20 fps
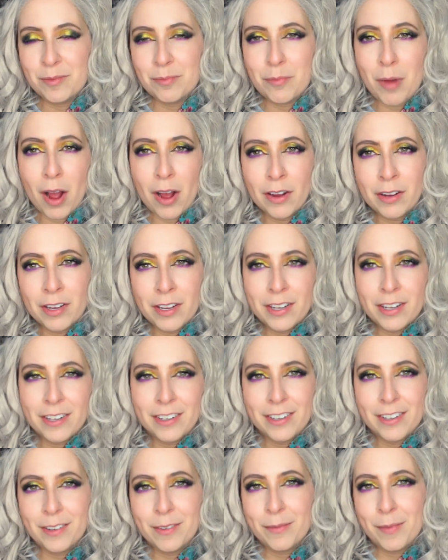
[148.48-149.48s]
punk
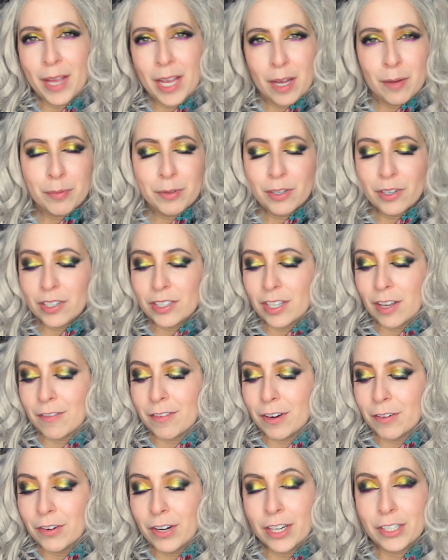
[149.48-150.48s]
makeup looks, I've
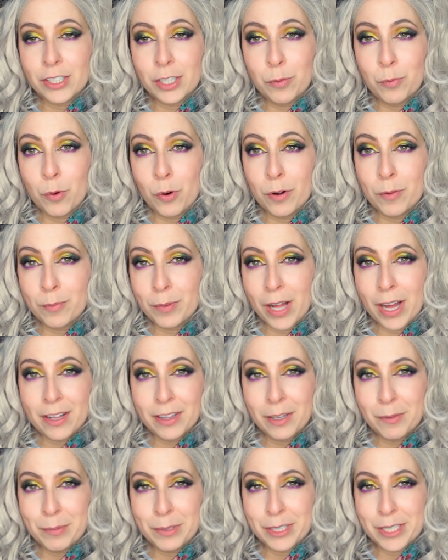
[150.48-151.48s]
never actually worn
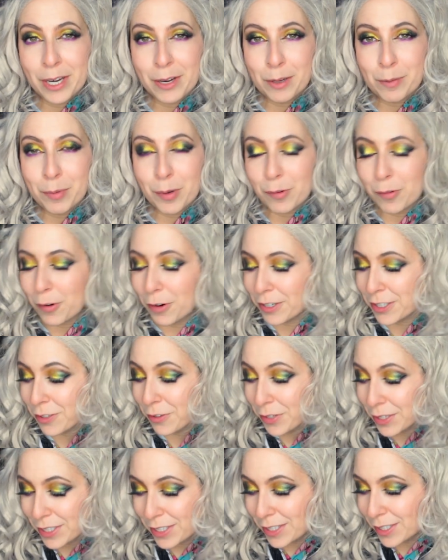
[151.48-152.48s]
black lipstick before, so
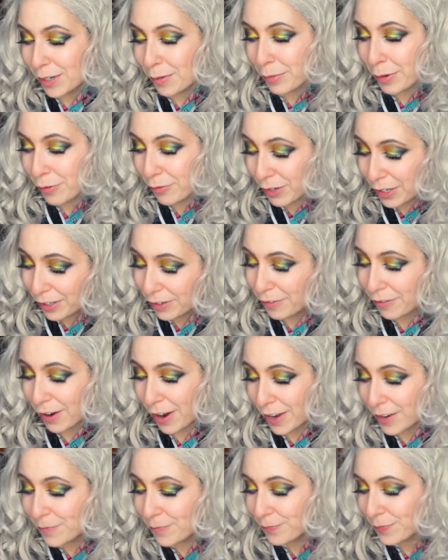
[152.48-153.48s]
this is going to be really
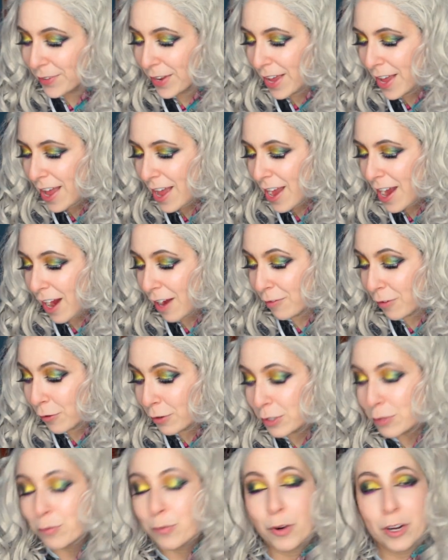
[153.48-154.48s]
fun. I've
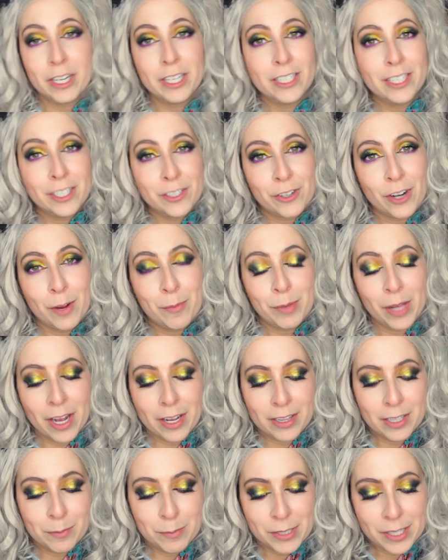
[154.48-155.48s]
always wanted to try
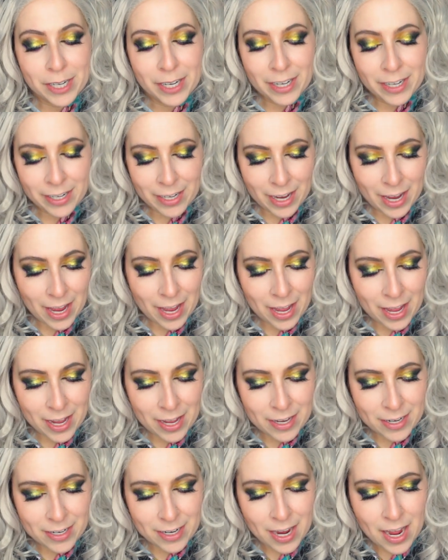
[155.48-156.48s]
black lipstick,
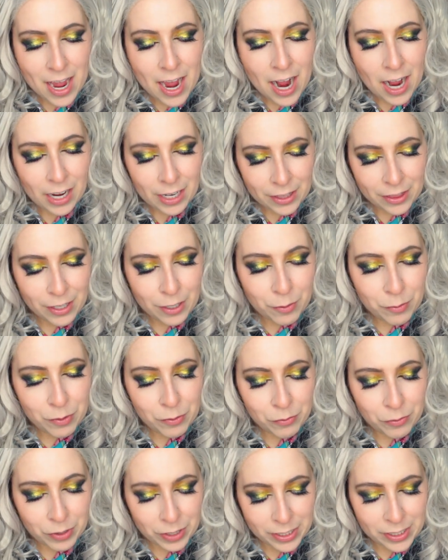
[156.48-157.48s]
and I think
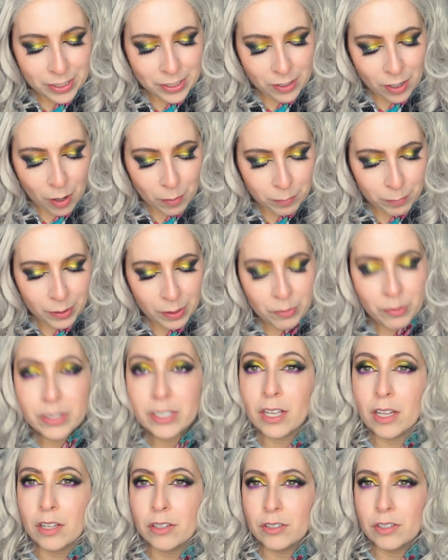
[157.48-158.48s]
what really stopped me
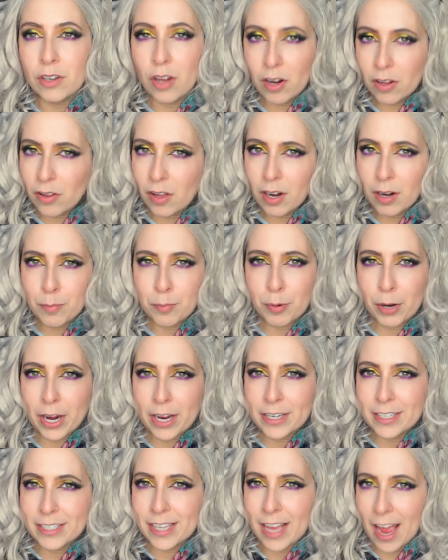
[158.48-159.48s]
was not a lot of
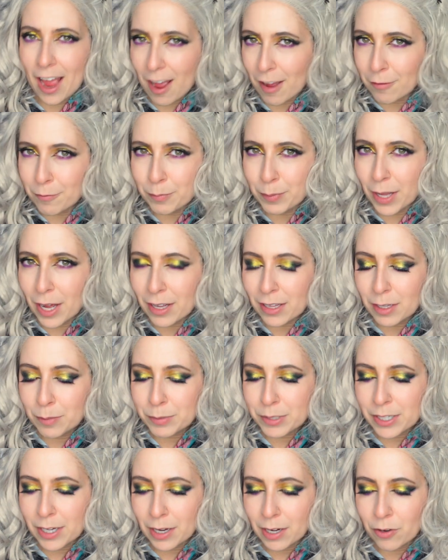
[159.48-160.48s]
brands have black
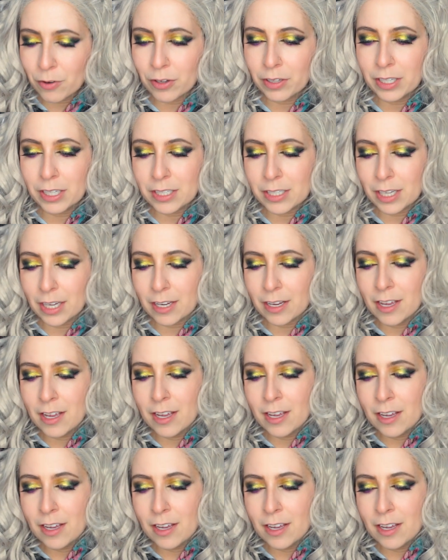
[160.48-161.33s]
lipstick, or at least like